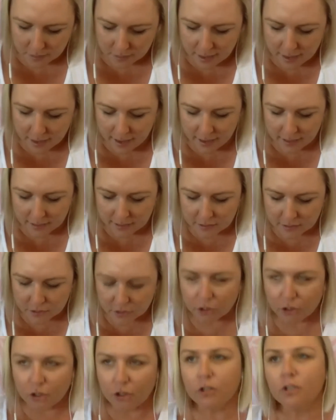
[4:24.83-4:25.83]
And
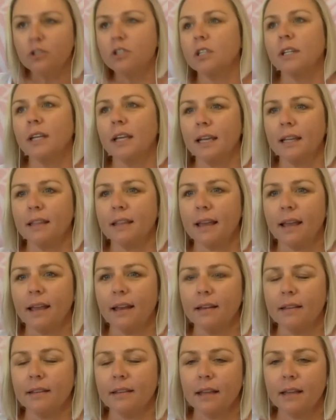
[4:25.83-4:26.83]
usually
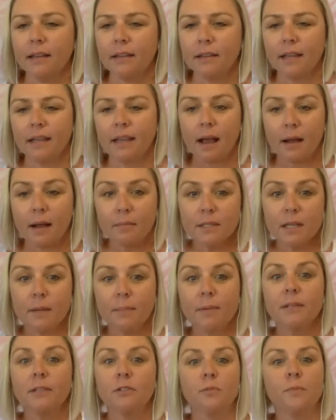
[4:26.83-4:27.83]
then there comes
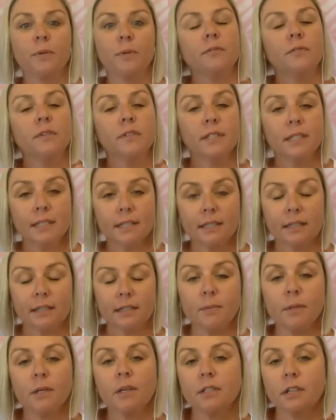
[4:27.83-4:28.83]
up a little bit of
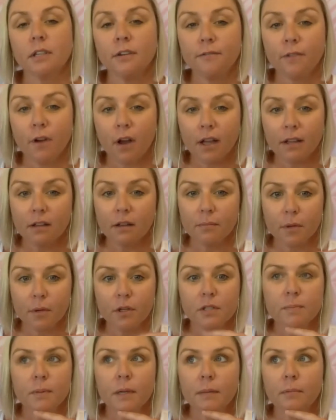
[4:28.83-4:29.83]
resistance, because I find that
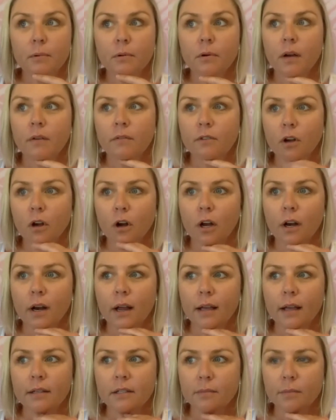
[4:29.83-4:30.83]
most people have got
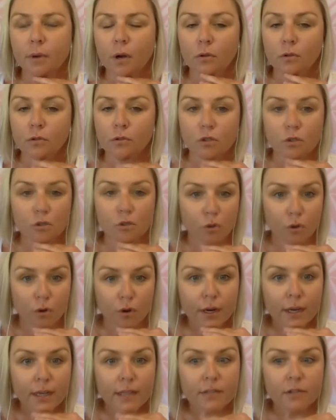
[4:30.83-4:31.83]
some old
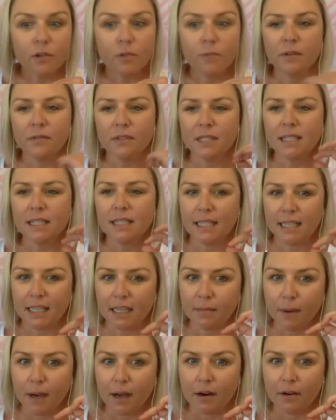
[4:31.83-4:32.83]
stories or a bit of a
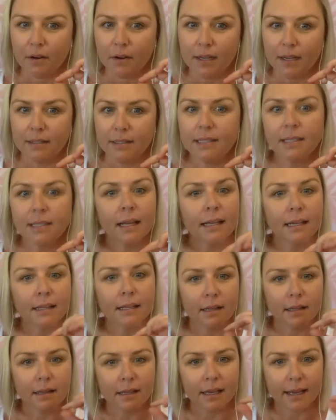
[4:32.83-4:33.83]
stigma around selling
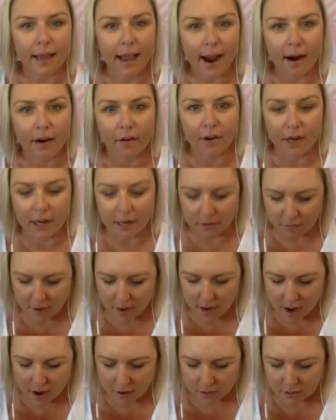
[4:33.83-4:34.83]
that they're carrying
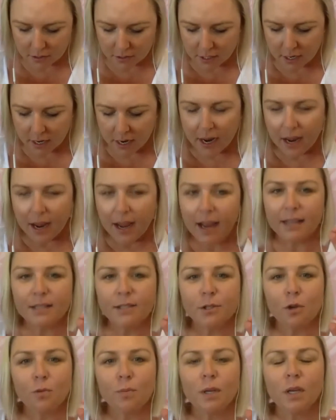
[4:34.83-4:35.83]
around. And
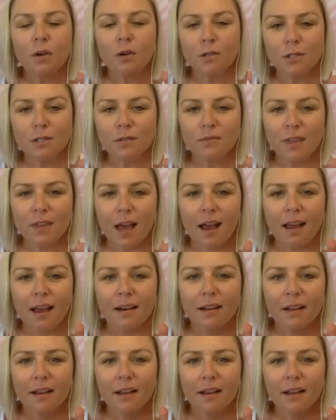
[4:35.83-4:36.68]
so because of that,